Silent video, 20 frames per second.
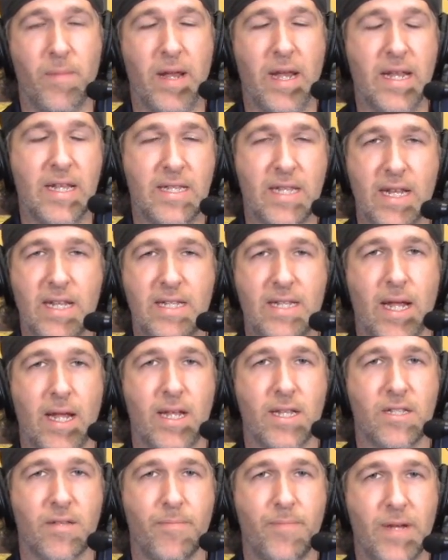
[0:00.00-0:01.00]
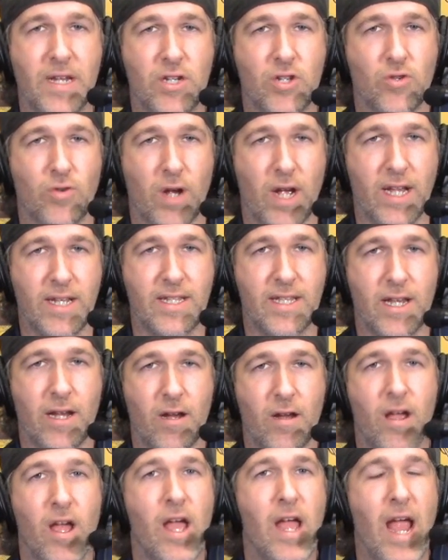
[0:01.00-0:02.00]
And he said he's taking some big strides
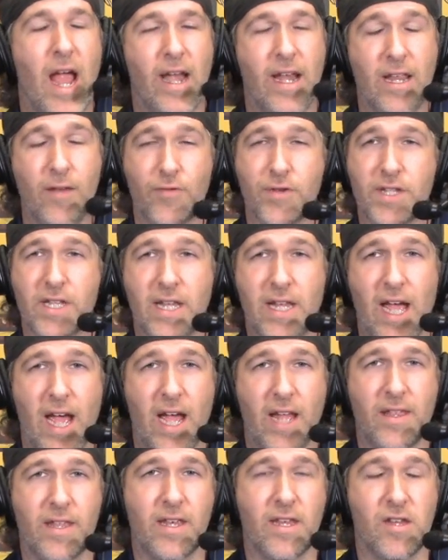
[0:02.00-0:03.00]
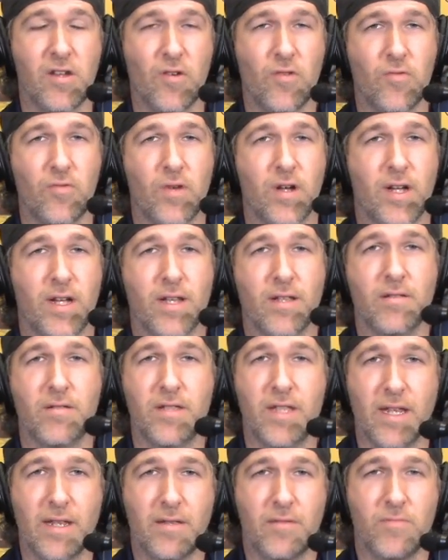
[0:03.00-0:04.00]
there. And he was the guy that you know uh,
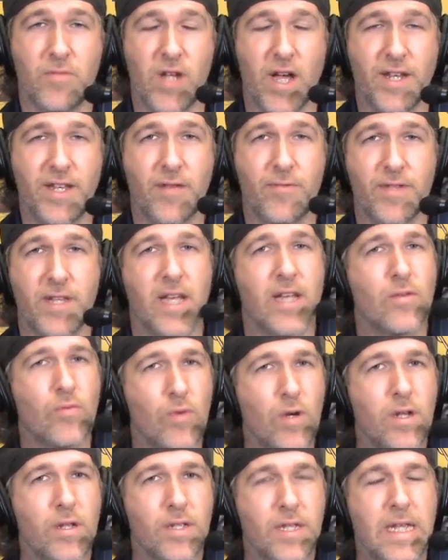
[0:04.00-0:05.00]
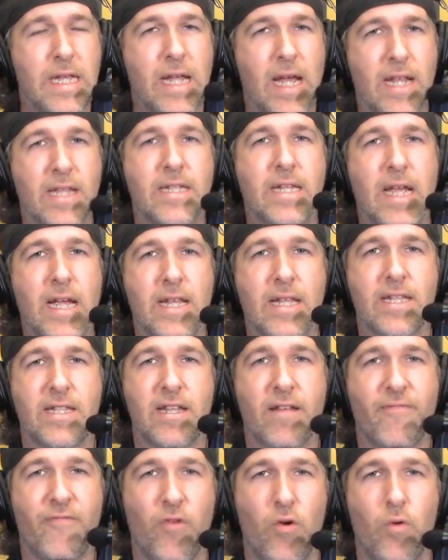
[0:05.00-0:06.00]
that Donte was asked, well, is he kind of taking the
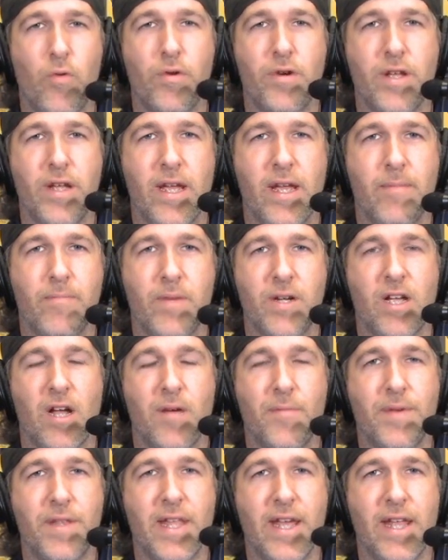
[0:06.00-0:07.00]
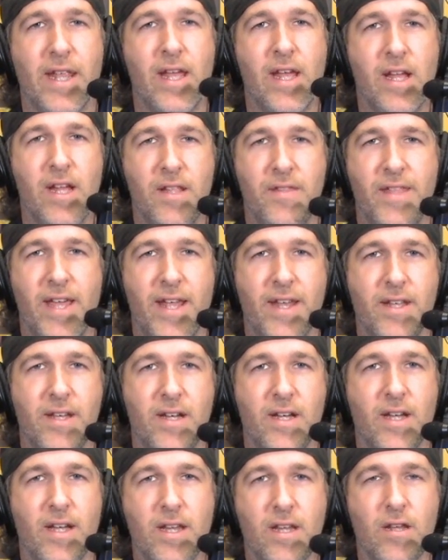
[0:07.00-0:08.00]
step forward and, becoming that that
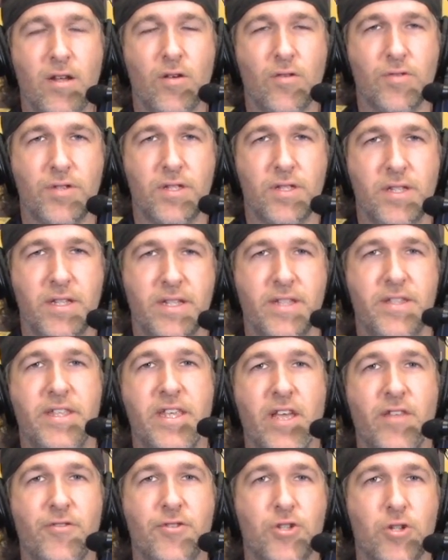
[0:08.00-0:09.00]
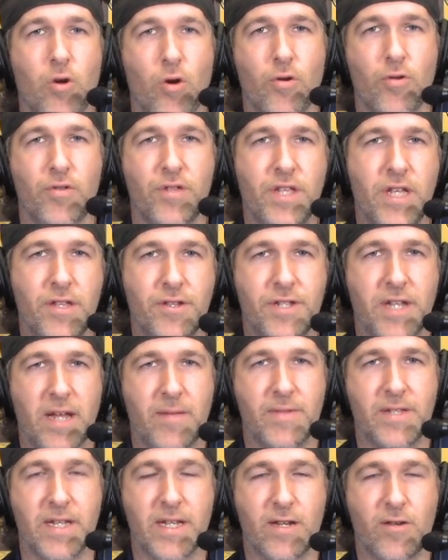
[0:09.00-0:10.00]
uh, you know the the other starter on the other side
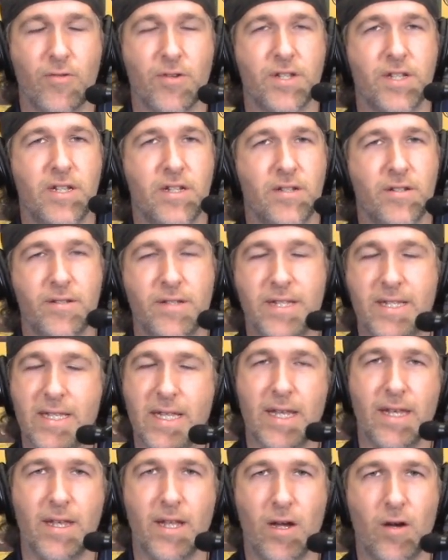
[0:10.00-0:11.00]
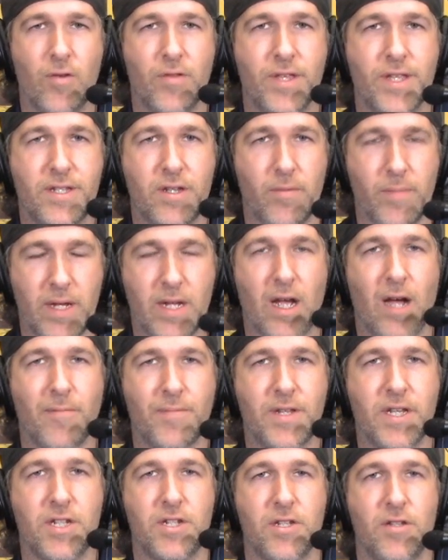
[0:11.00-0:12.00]
beside Chris Steele? And he said, no, there's going to be
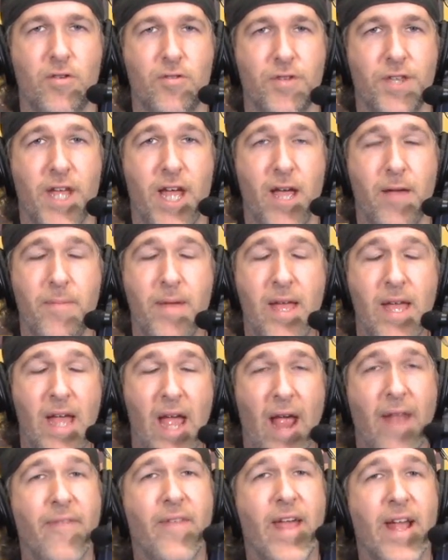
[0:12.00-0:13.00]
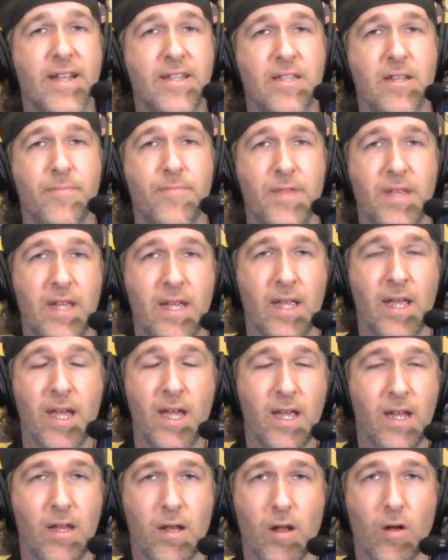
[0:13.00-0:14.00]
competition the whole time, and that's something something,
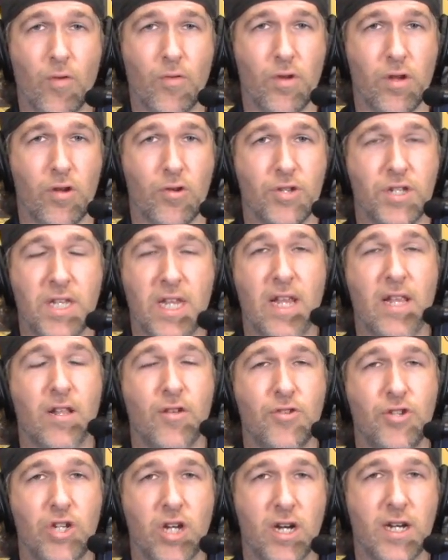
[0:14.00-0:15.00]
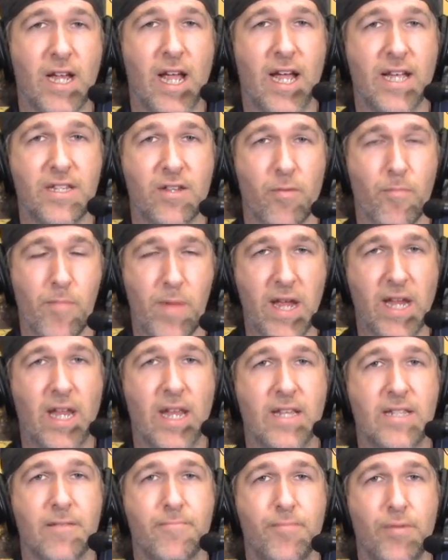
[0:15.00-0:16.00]
you know, you're seeing those young guys are
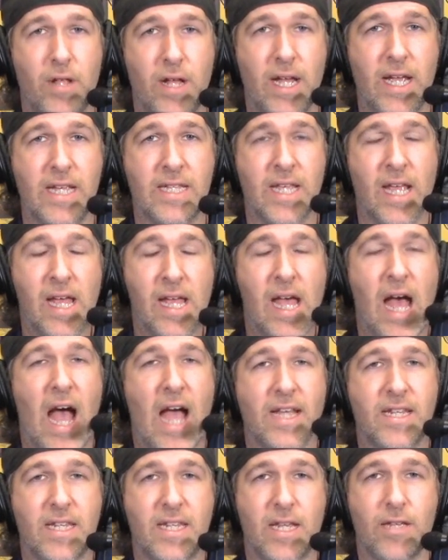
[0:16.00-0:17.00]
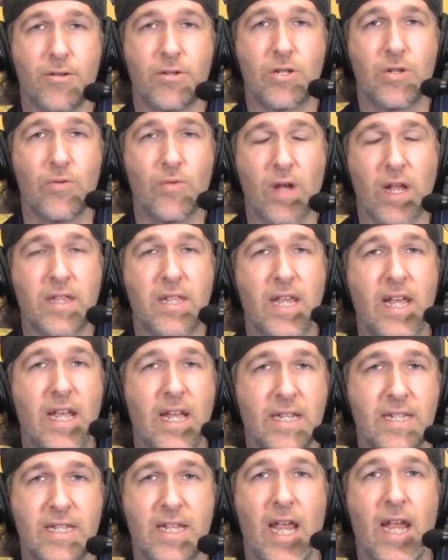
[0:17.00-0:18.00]
making some plays. Isaac Taylor Stewart, I think,
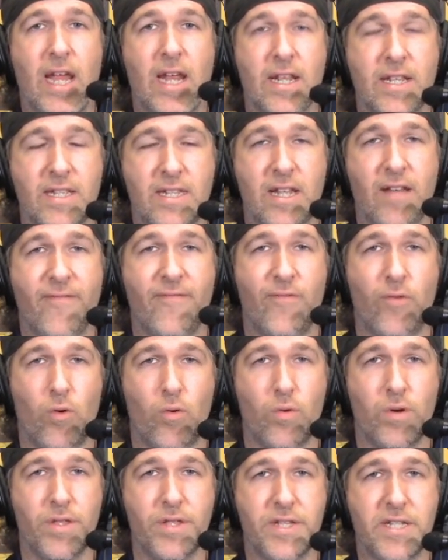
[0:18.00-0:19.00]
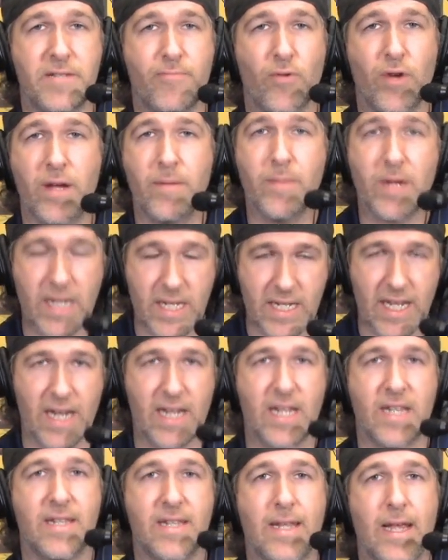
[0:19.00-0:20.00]
has taken a step forward this spring, but he's got to
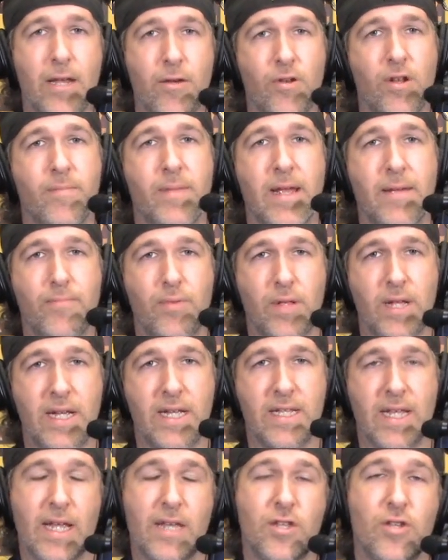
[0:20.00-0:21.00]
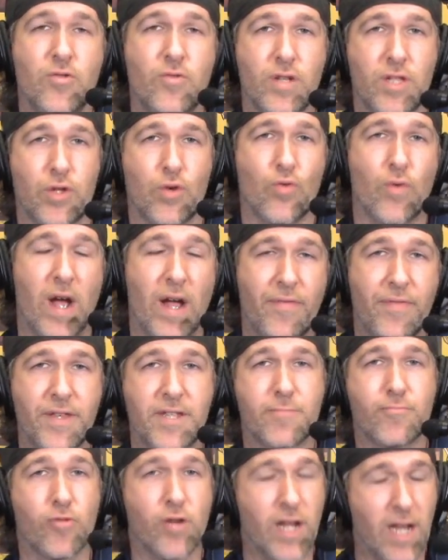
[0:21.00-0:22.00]
continue to make plays and do it throughout the
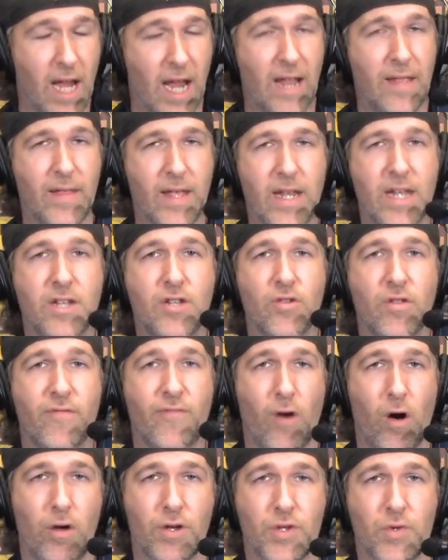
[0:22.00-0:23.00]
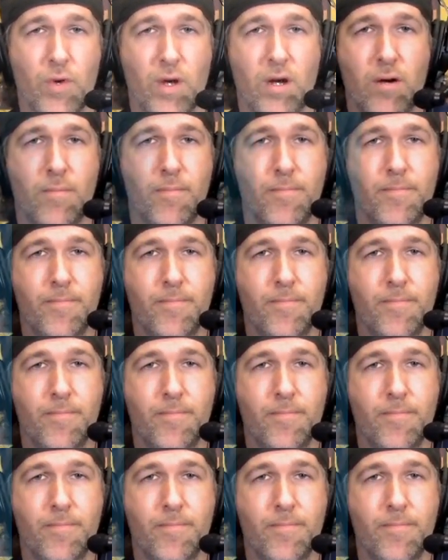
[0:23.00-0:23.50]
spring and then into the fall as well.